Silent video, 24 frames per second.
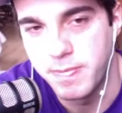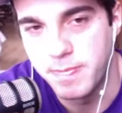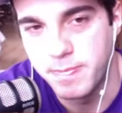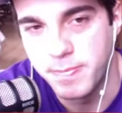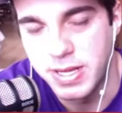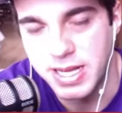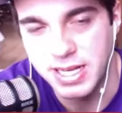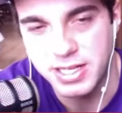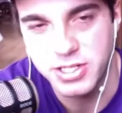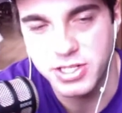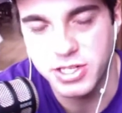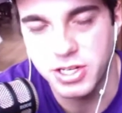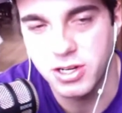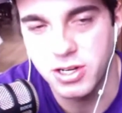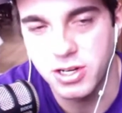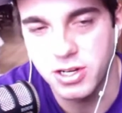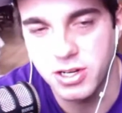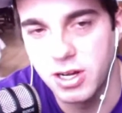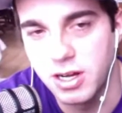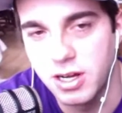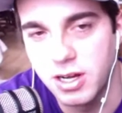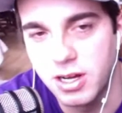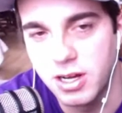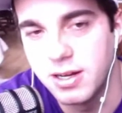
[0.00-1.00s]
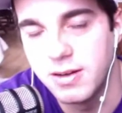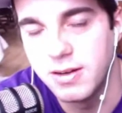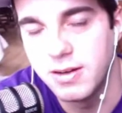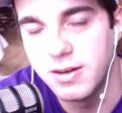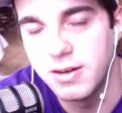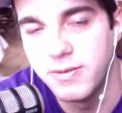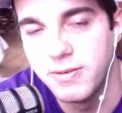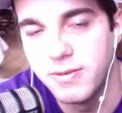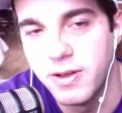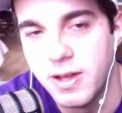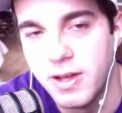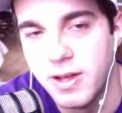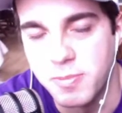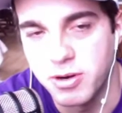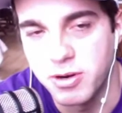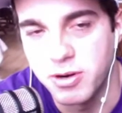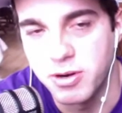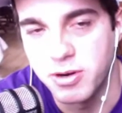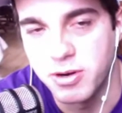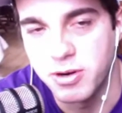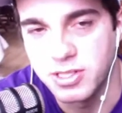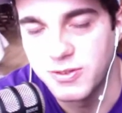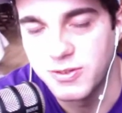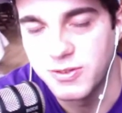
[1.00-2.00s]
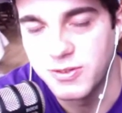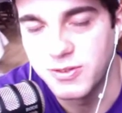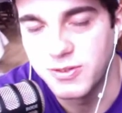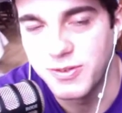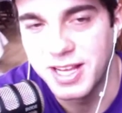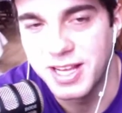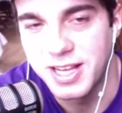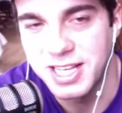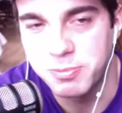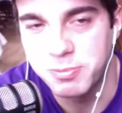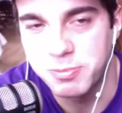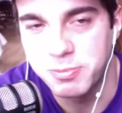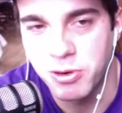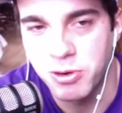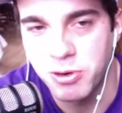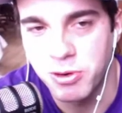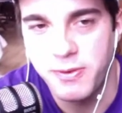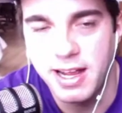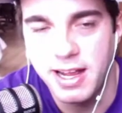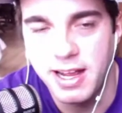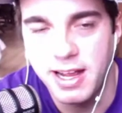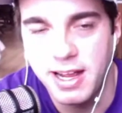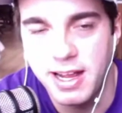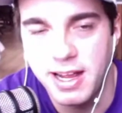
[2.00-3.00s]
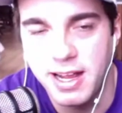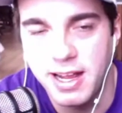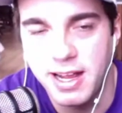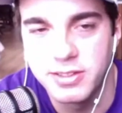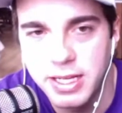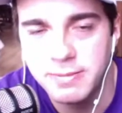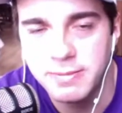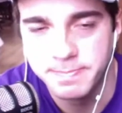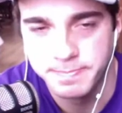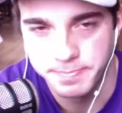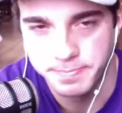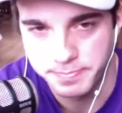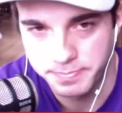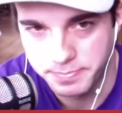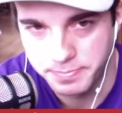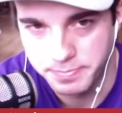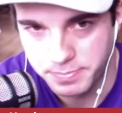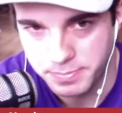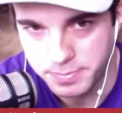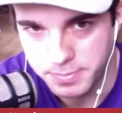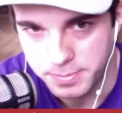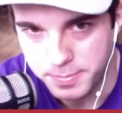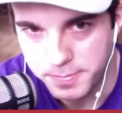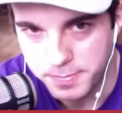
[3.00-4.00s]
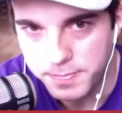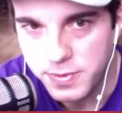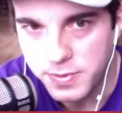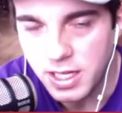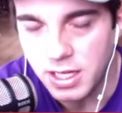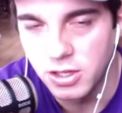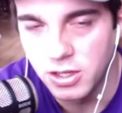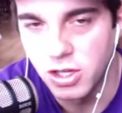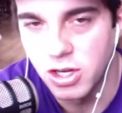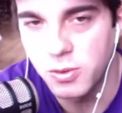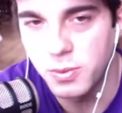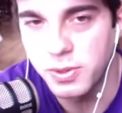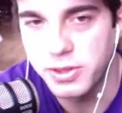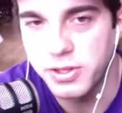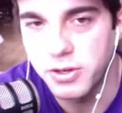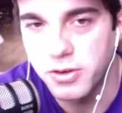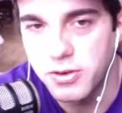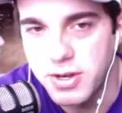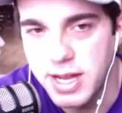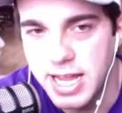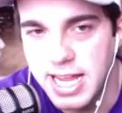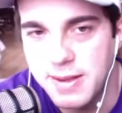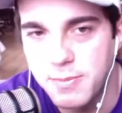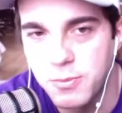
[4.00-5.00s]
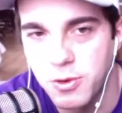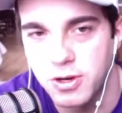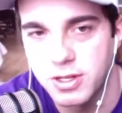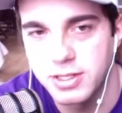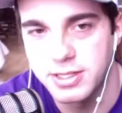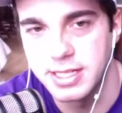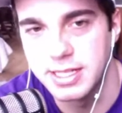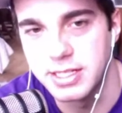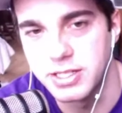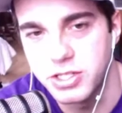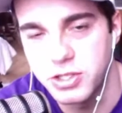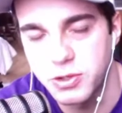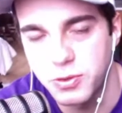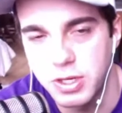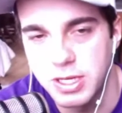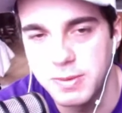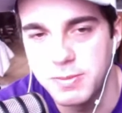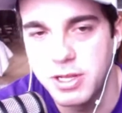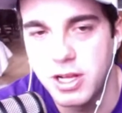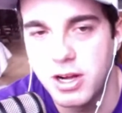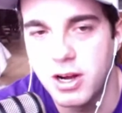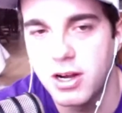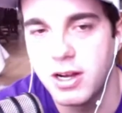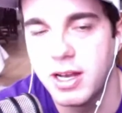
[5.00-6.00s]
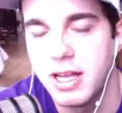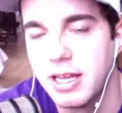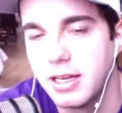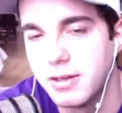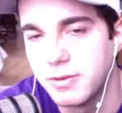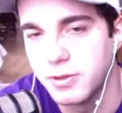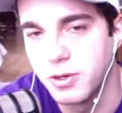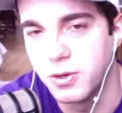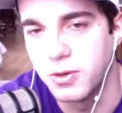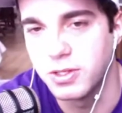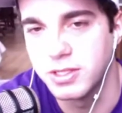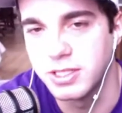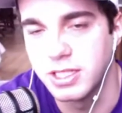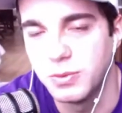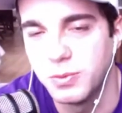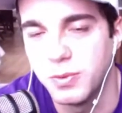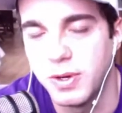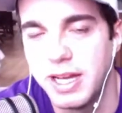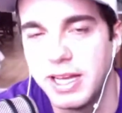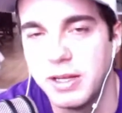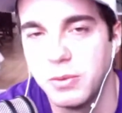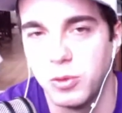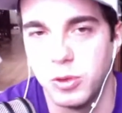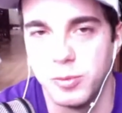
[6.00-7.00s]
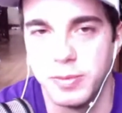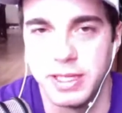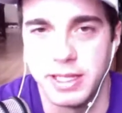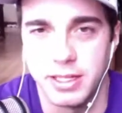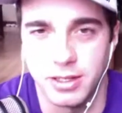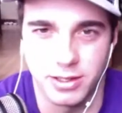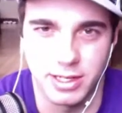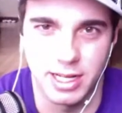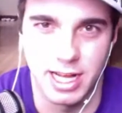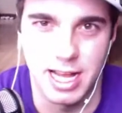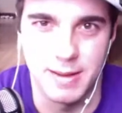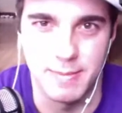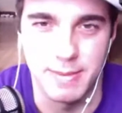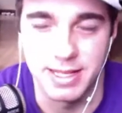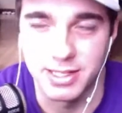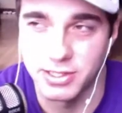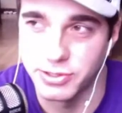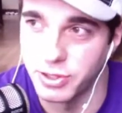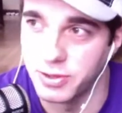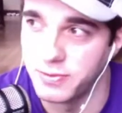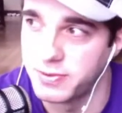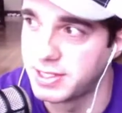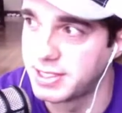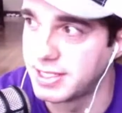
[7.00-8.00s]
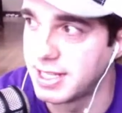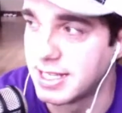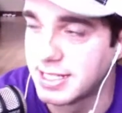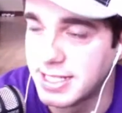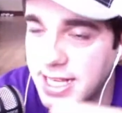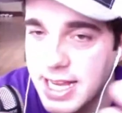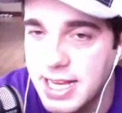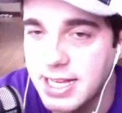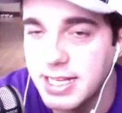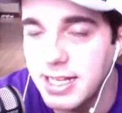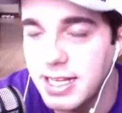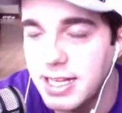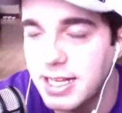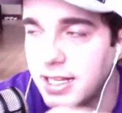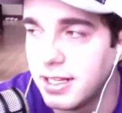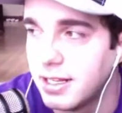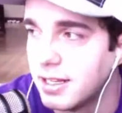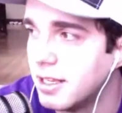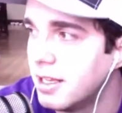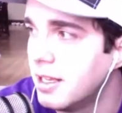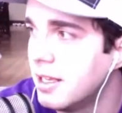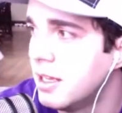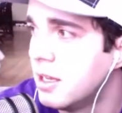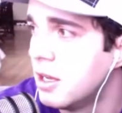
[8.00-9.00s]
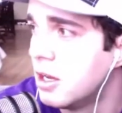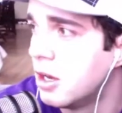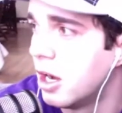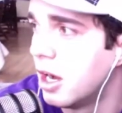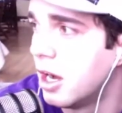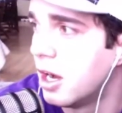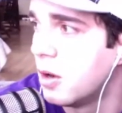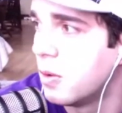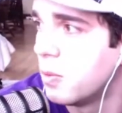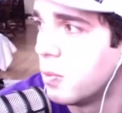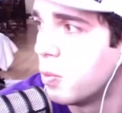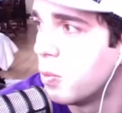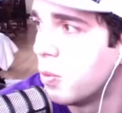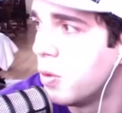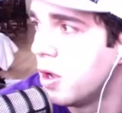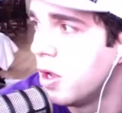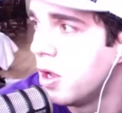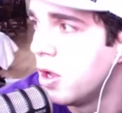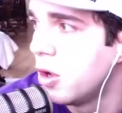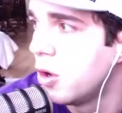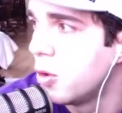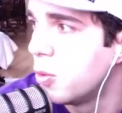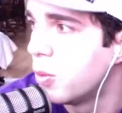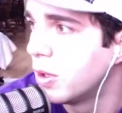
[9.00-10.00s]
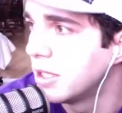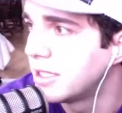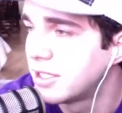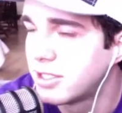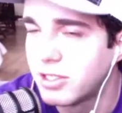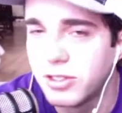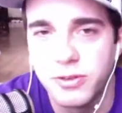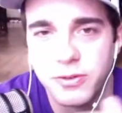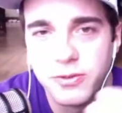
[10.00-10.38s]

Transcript: picture of the person's Facebook profile on screen, along with their name where it says StreamYard, and of course in white will be their comments. So if it says, hey, Dean, what's your